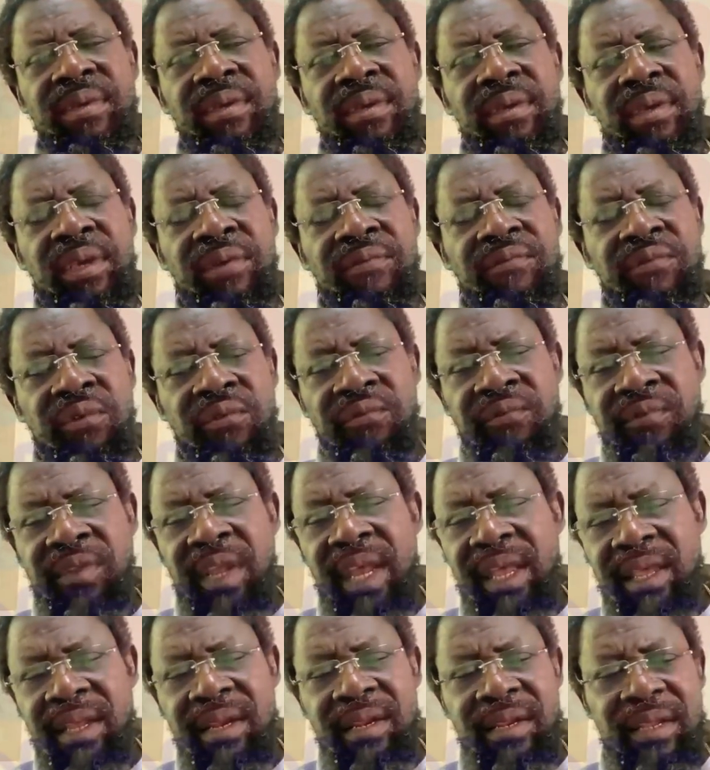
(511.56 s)
If you've
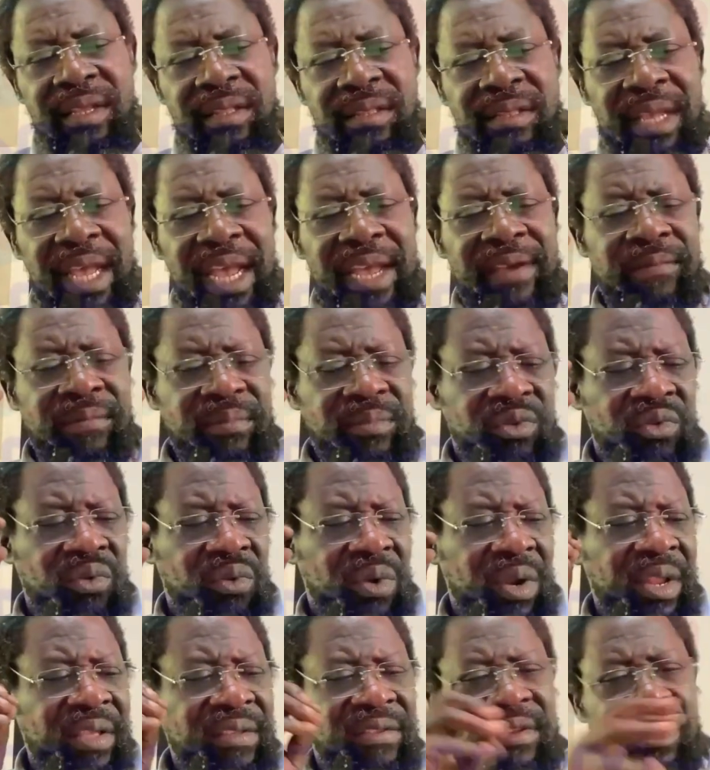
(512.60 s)
taken the time to
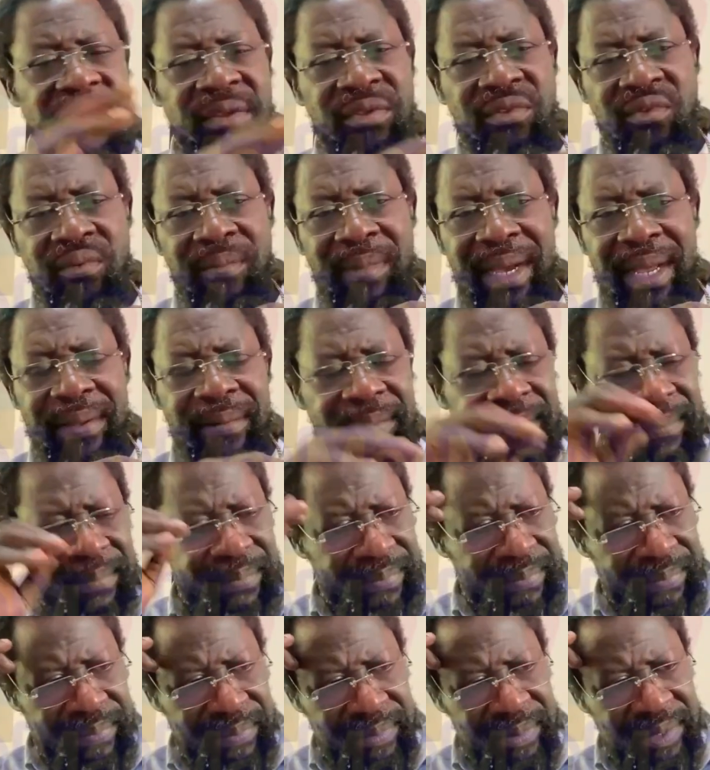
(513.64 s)
listen to my
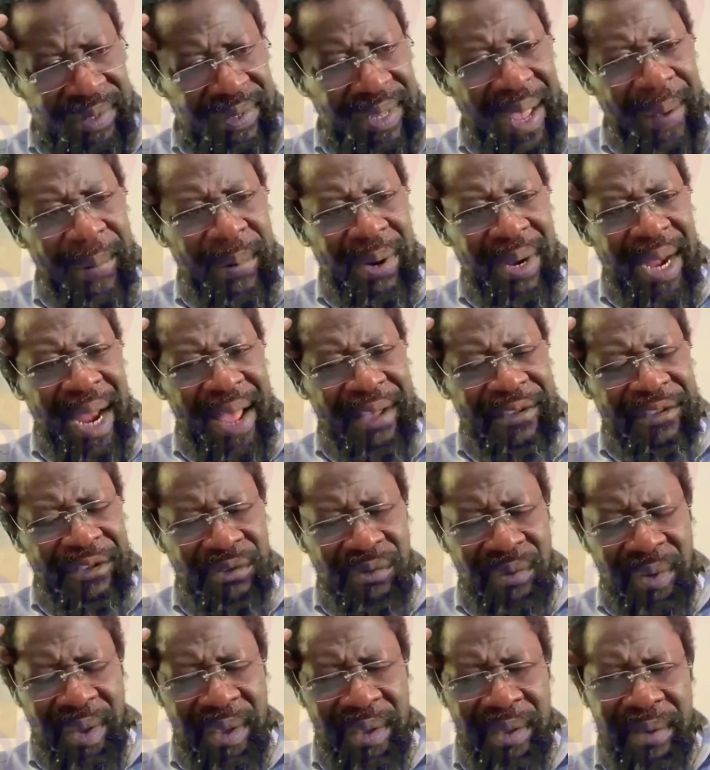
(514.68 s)
sermon last
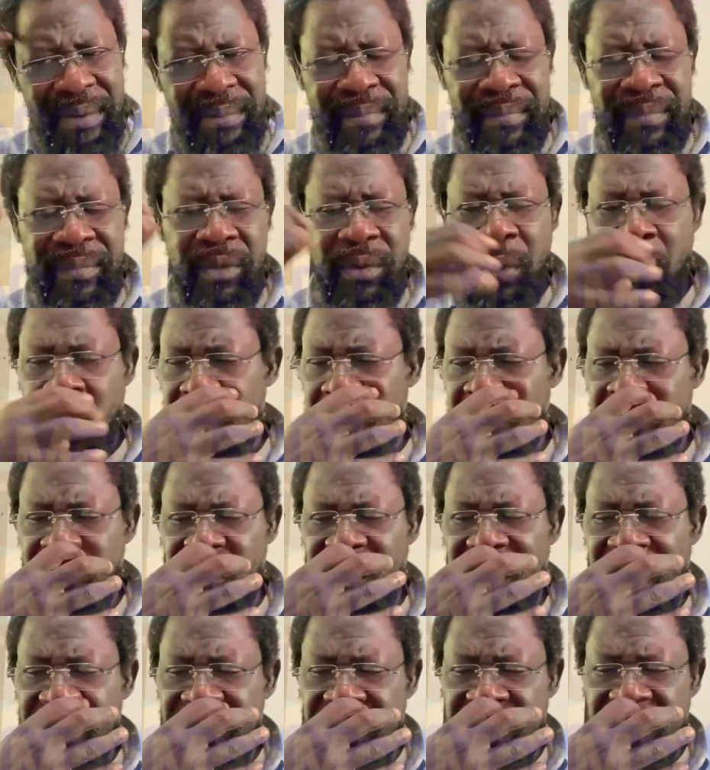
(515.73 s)
week, or if you
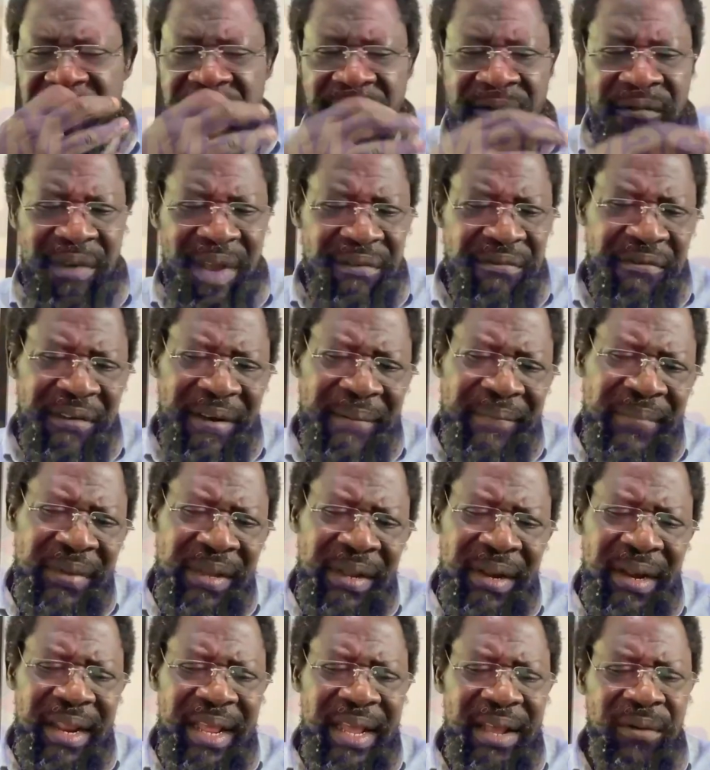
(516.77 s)
are
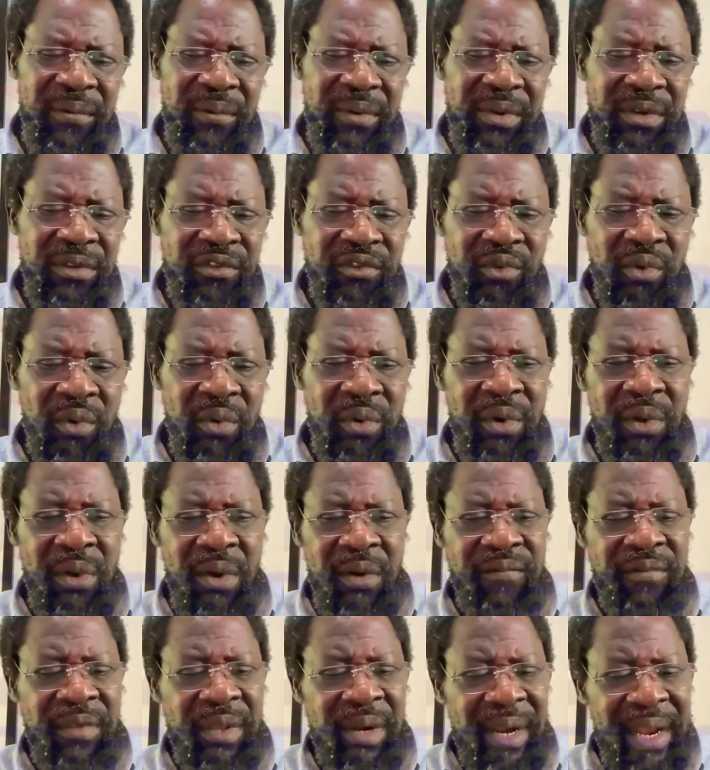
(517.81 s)
familiar with the story
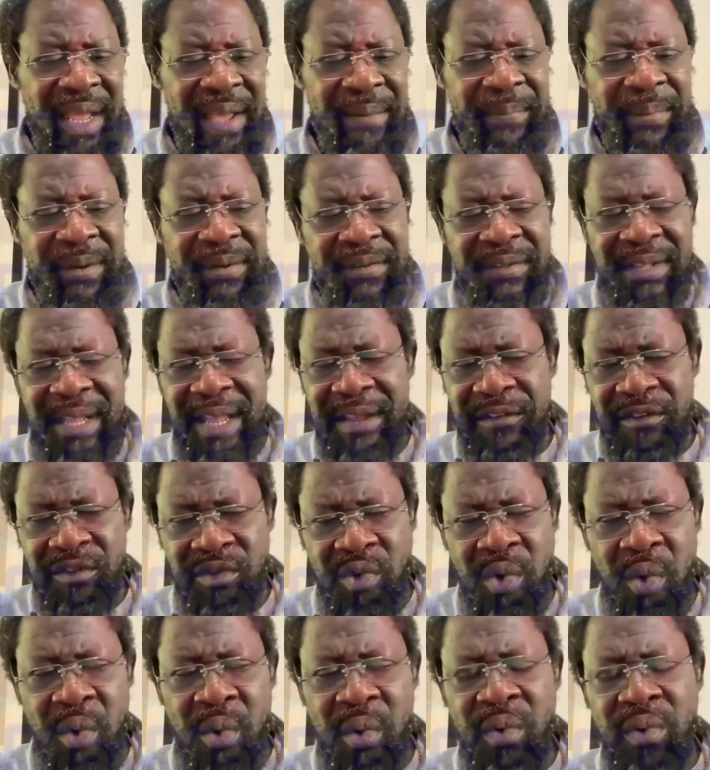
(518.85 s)
of the lepers as
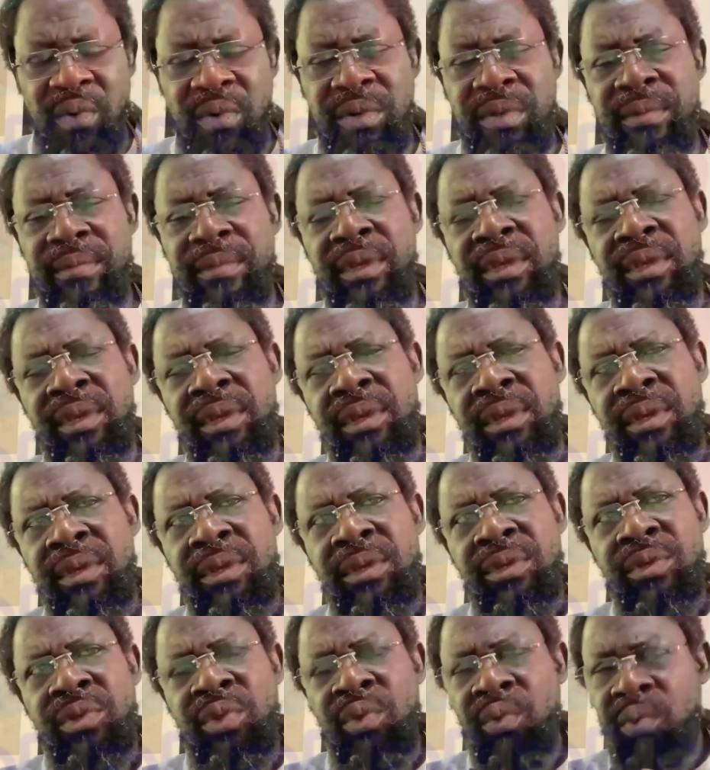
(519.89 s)
told,
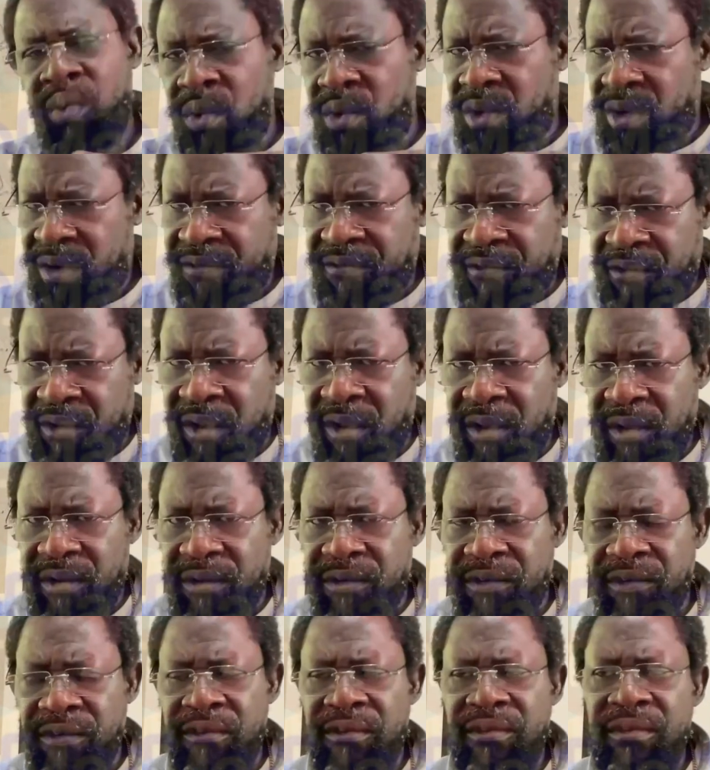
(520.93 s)
you would, of
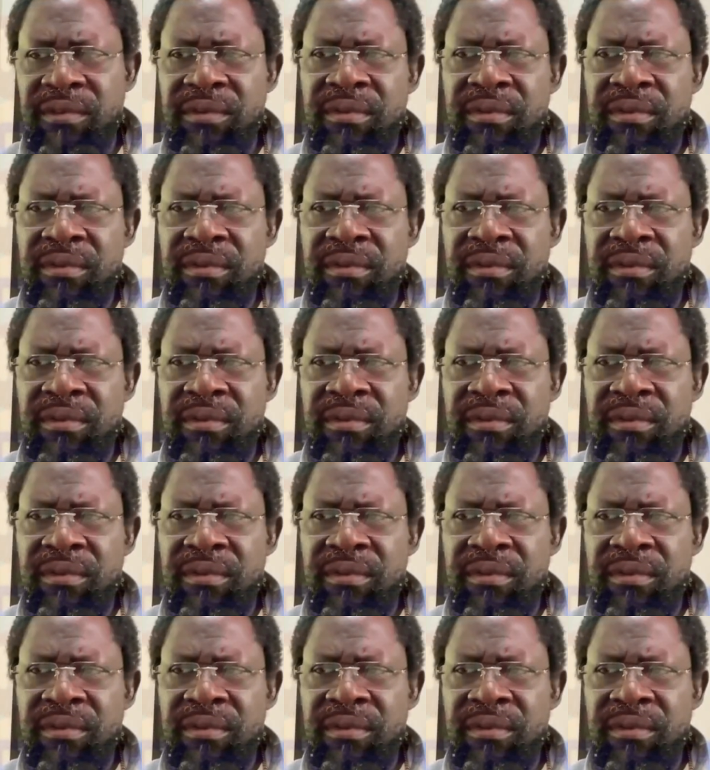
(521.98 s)
course,